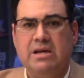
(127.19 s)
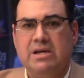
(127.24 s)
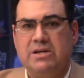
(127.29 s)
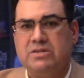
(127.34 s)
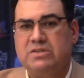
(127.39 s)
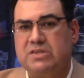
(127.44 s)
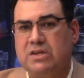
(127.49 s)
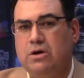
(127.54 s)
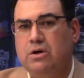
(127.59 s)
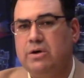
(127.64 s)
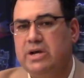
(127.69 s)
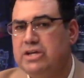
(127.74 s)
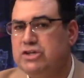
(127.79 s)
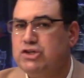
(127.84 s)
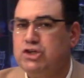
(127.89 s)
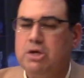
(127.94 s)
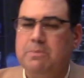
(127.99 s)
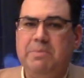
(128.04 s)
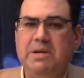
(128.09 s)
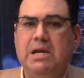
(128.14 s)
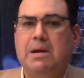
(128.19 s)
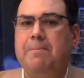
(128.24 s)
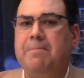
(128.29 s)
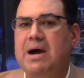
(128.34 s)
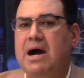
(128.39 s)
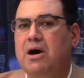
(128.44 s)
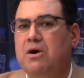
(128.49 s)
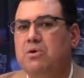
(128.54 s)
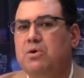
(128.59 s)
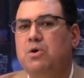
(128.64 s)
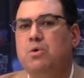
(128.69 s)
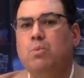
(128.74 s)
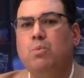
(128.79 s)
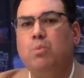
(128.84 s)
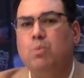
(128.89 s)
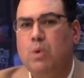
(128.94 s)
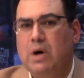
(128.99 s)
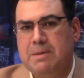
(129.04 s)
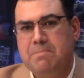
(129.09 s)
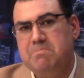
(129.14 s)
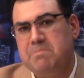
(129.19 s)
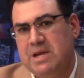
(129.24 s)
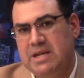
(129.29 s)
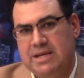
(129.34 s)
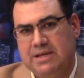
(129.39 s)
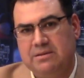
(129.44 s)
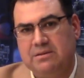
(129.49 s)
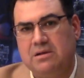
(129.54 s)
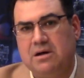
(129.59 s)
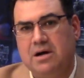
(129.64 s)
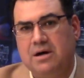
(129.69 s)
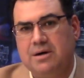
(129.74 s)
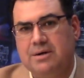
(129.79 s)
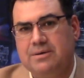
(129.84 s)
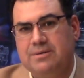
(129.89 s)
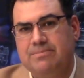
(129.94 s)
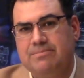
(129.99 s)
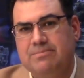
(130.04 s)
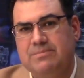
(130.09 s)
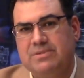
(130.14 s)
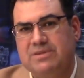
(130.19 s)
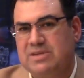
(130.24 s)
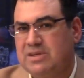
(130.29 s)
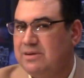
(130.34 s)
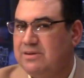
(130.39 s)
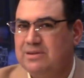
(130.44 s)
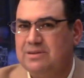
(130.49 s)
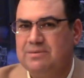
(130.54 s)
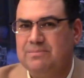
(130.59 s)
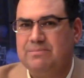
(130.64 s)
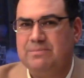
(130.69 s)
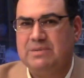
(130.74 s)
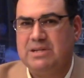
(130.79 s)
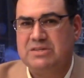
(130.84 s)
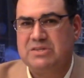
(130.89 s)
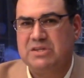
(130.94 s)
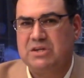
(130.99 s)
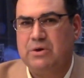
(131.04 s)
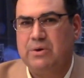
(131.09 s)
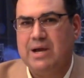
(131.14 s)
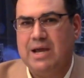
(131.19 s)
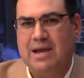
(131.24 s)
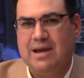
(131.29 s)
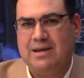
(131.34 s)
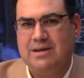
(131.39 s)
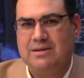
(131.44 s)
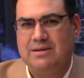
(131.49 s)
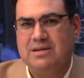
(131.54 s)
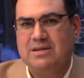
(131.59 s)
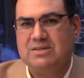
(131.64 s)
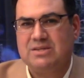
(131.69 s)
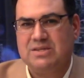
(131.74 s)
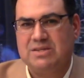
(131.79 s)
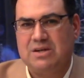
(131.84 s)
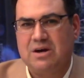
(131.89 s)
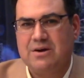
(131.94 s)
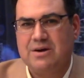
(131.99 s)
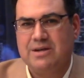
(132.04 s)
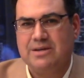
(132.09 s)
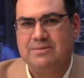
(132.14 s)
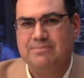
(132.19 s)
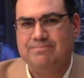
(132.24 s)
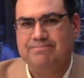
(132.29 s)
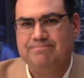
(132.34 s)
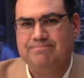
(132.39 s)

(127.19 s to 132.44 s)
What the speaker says: So it should be about 1 minute long. So let's go ahead and get started.